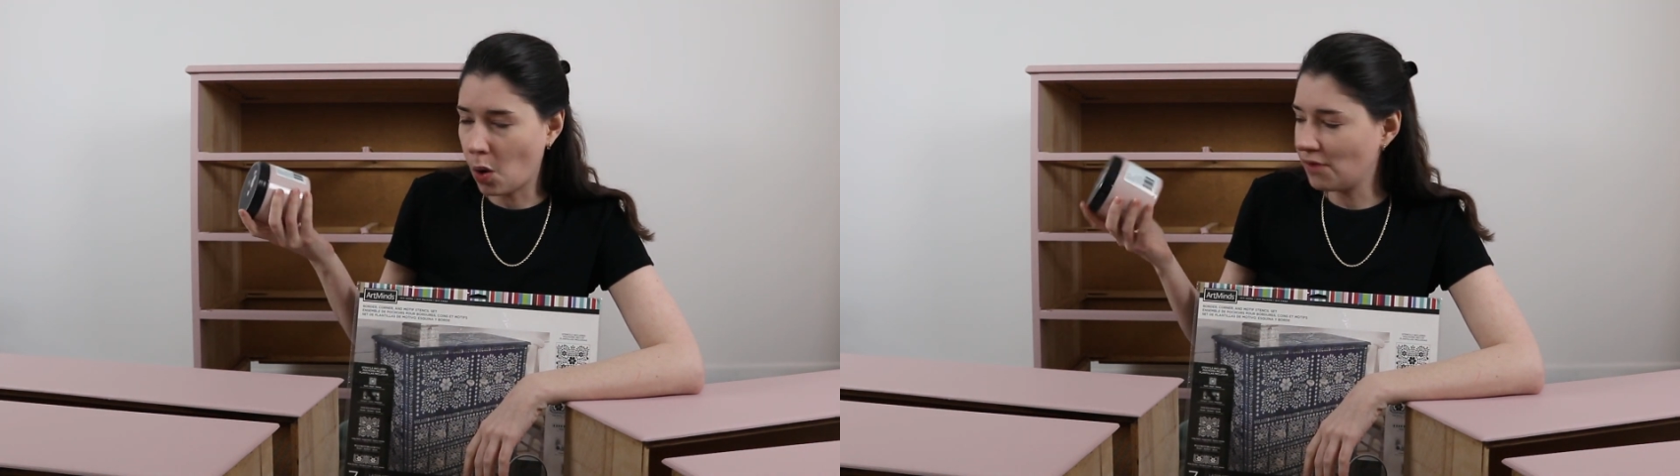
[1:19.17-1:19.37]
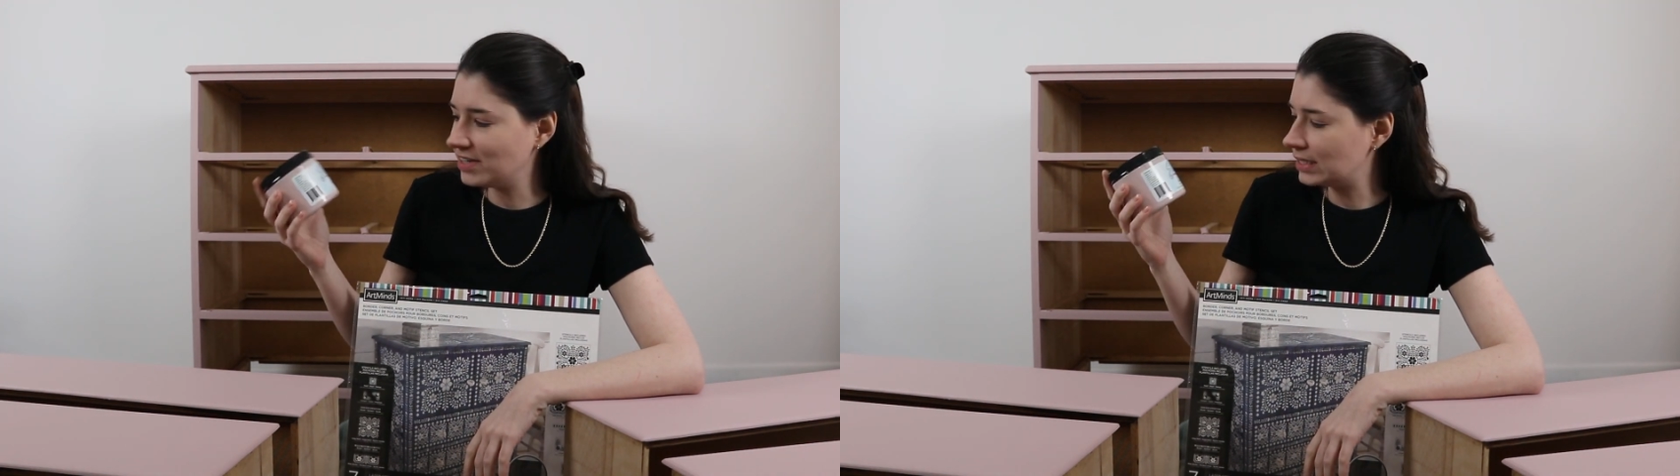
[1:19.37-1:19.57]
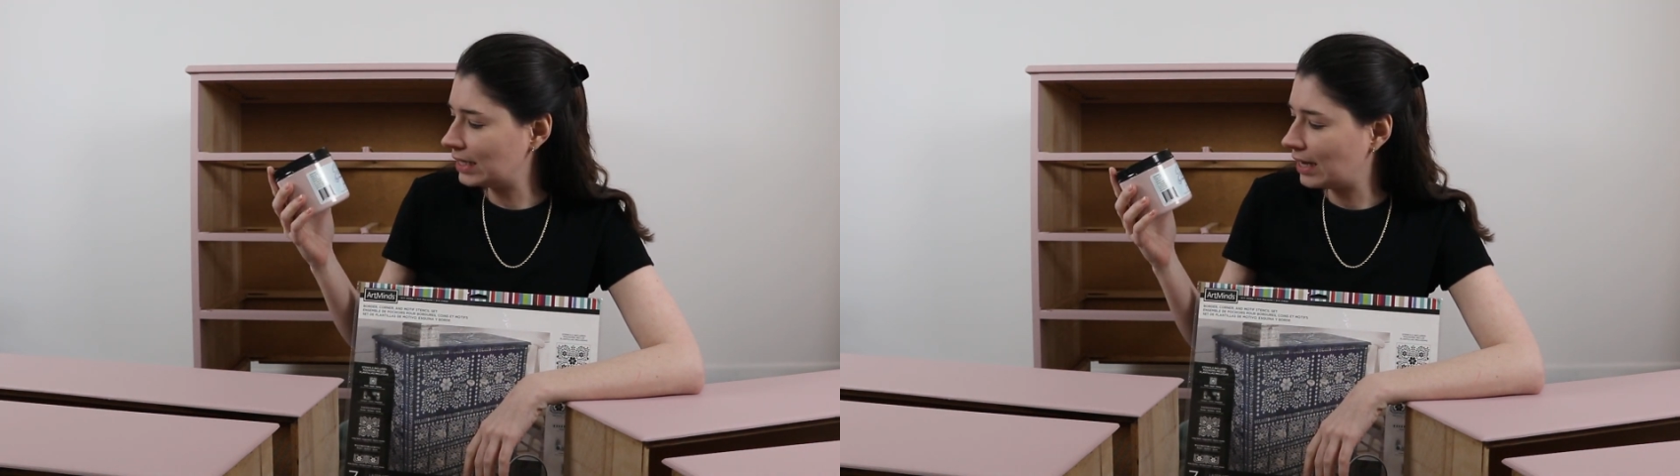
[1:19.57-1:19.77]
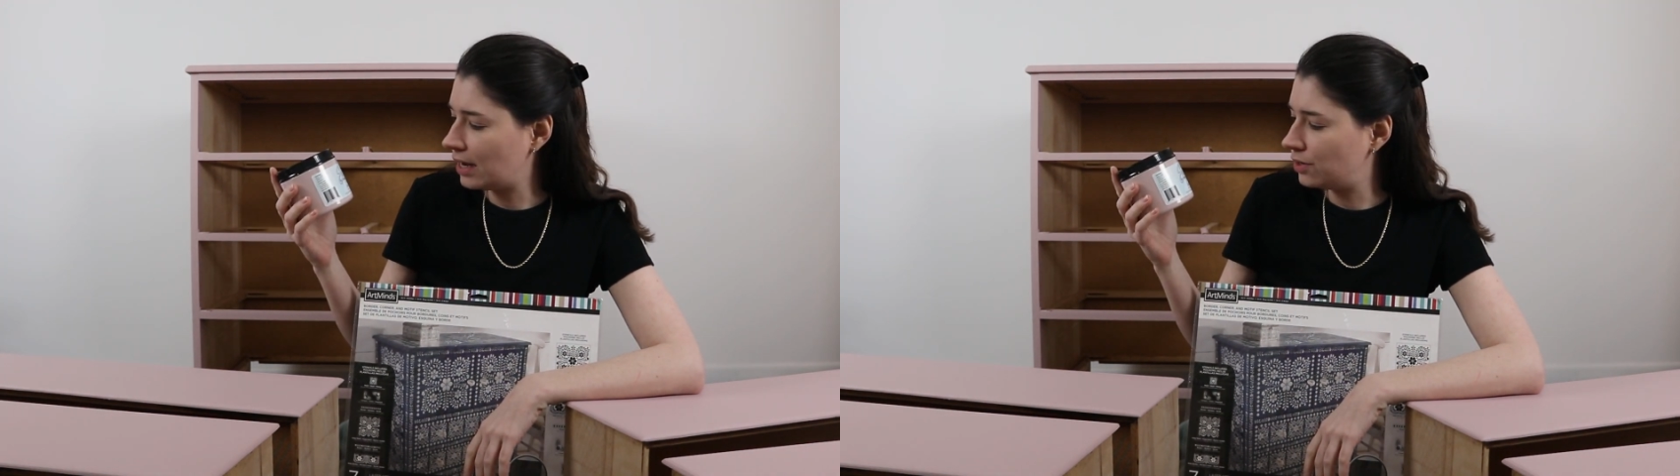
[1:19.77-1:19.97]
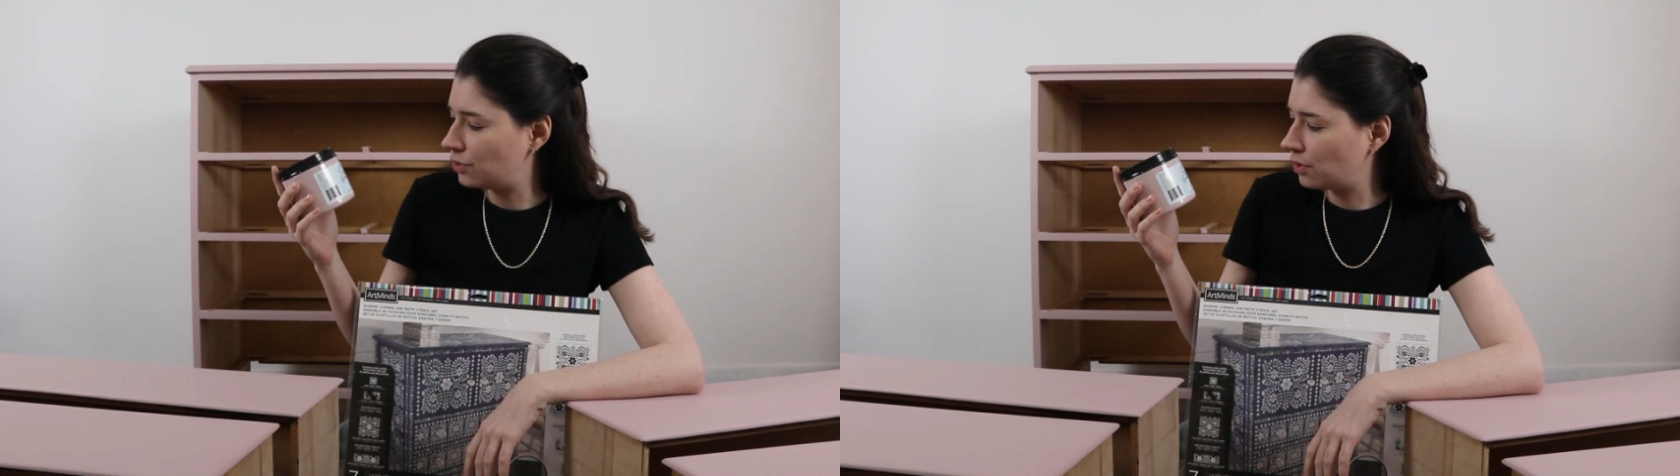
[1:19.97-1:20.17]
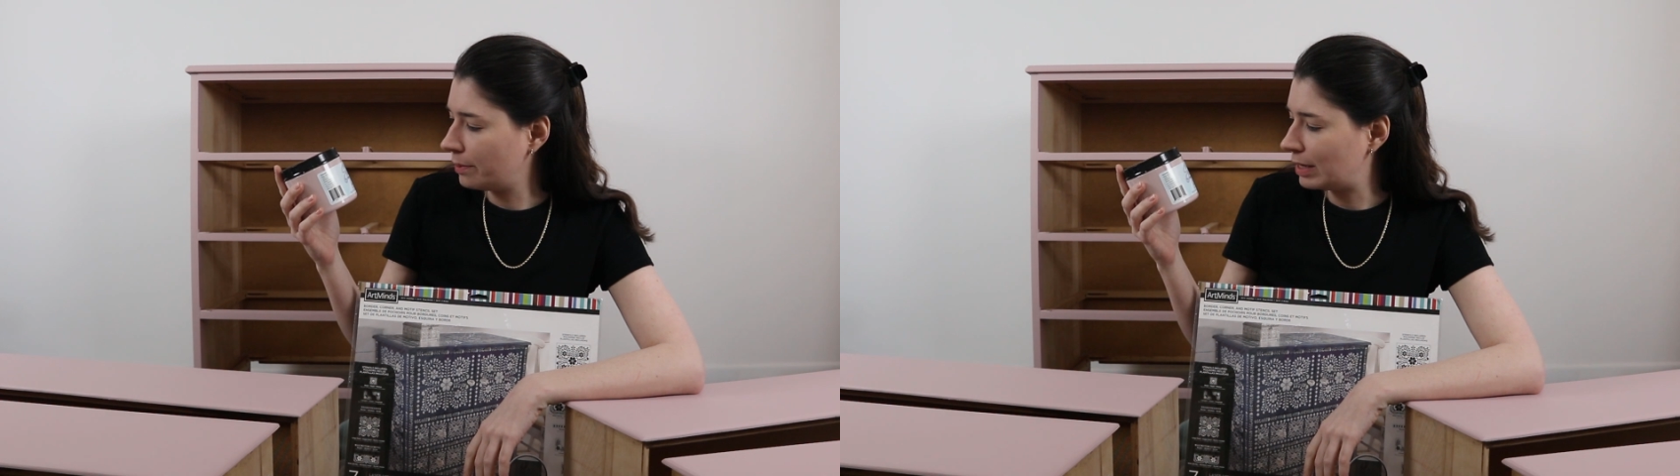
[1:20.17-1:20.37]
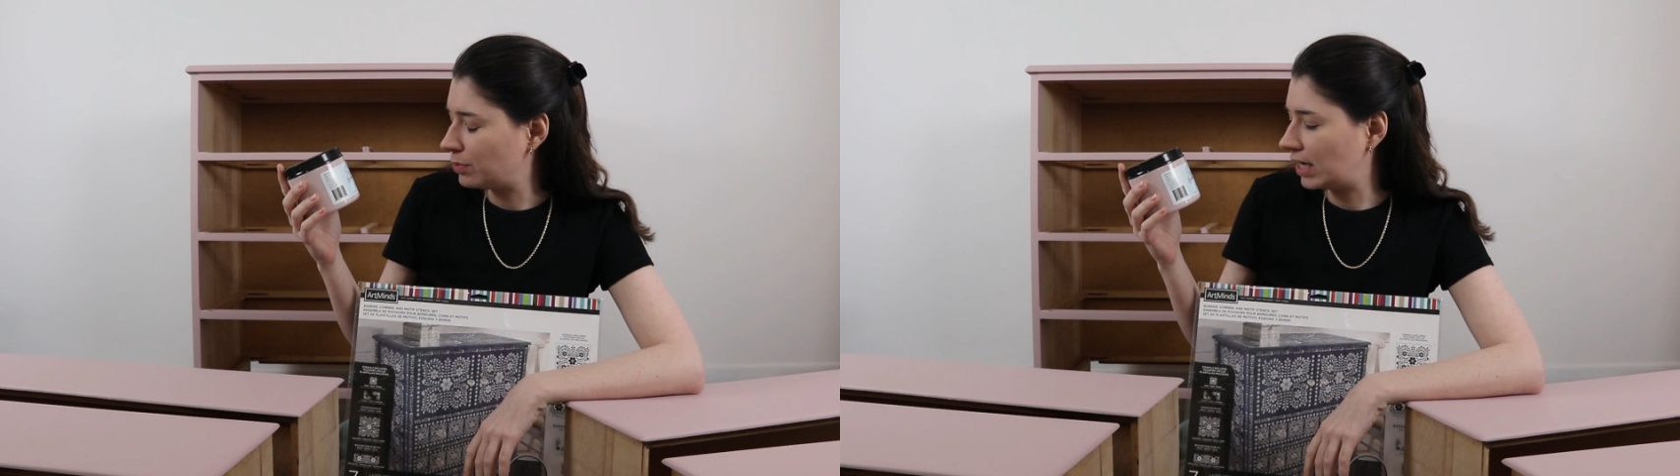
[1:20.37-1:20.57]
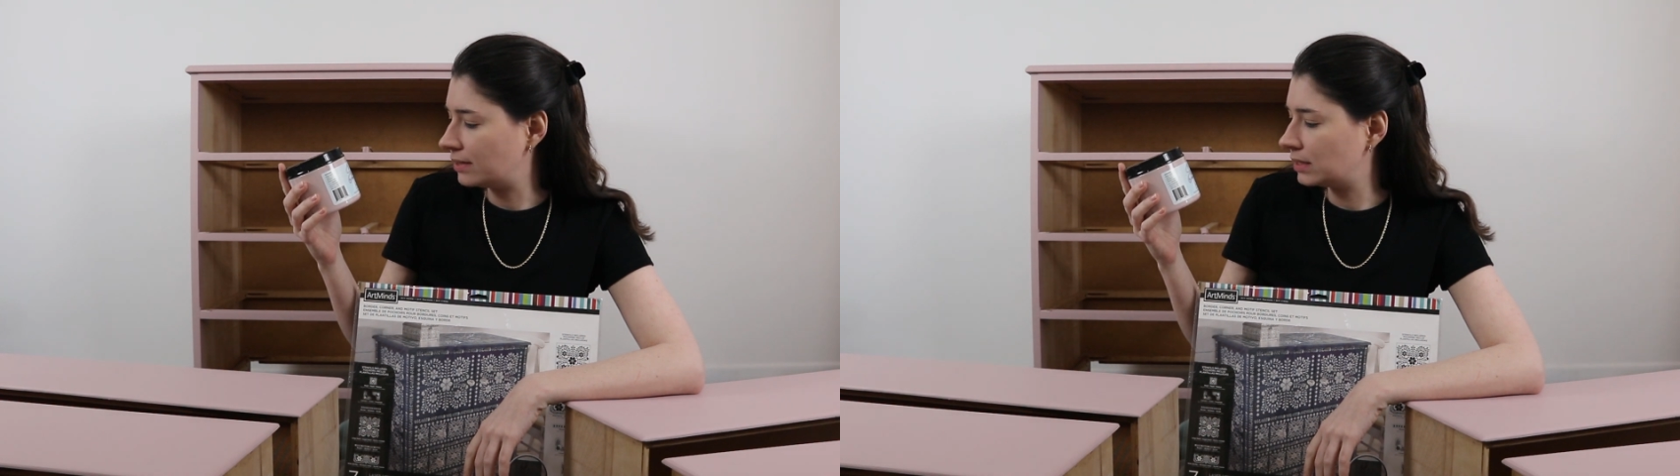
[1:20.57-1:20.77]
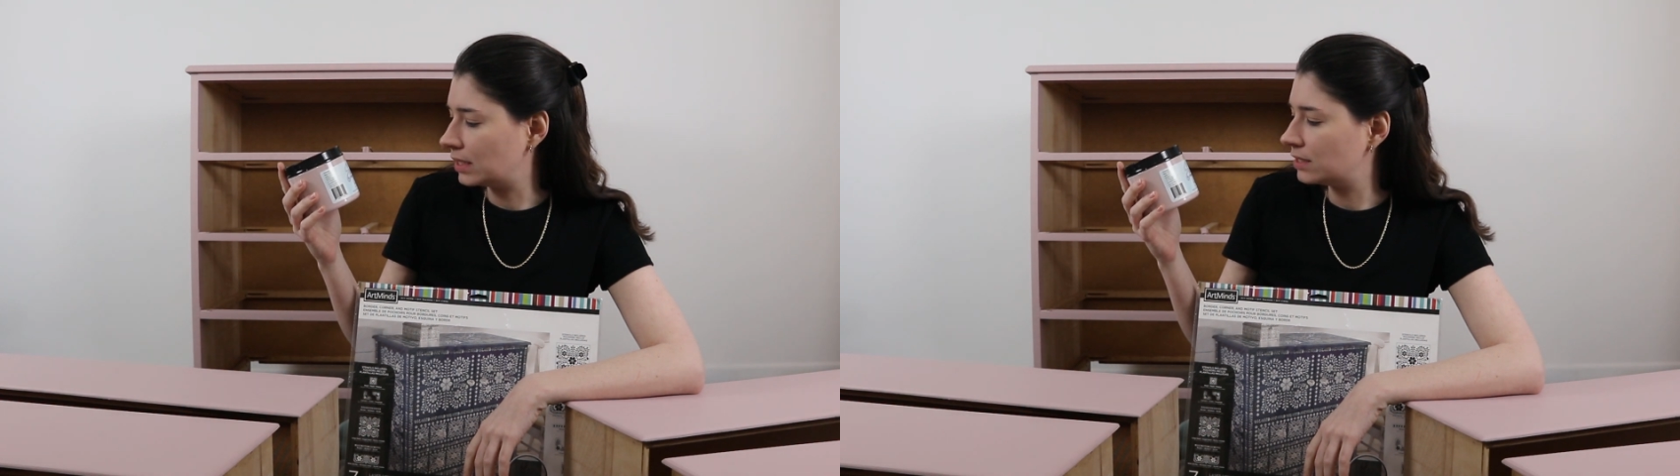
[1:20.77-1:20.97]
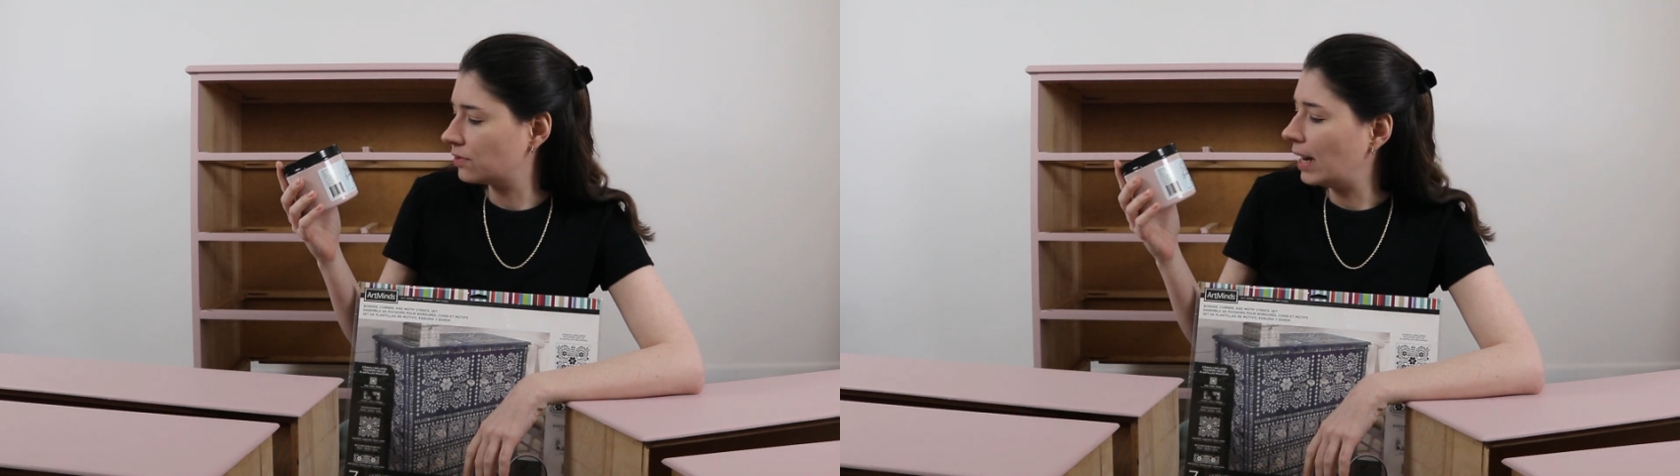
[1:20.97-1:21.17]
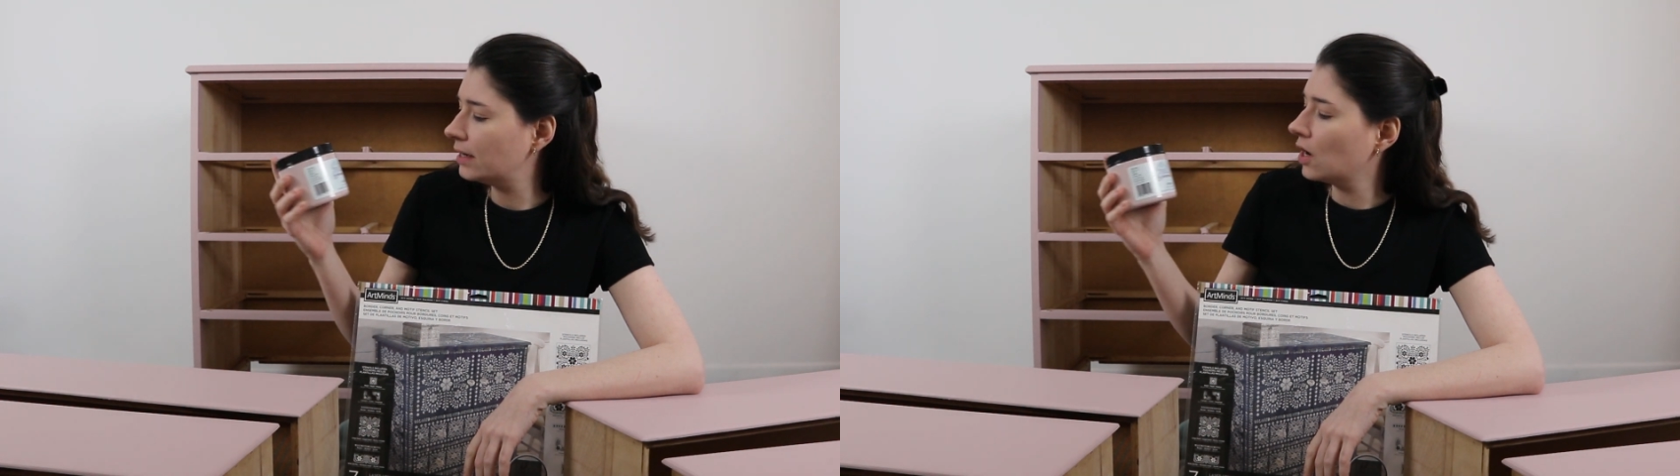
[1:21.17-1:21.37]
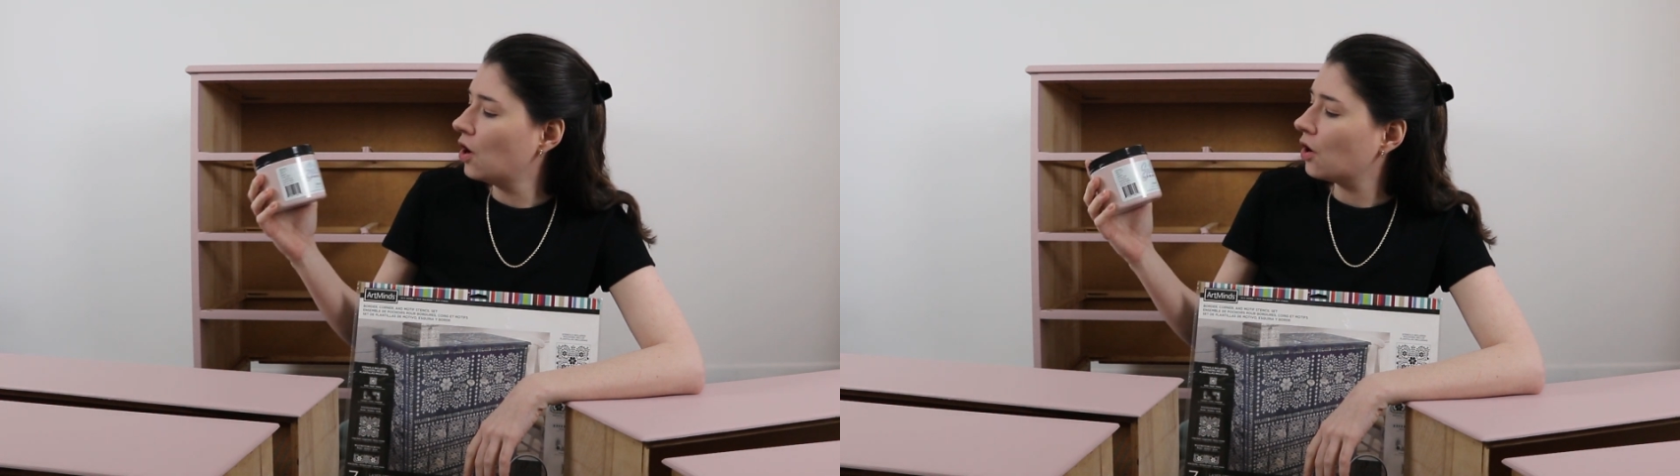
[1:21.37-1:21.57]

obviously not me pronouncing this right.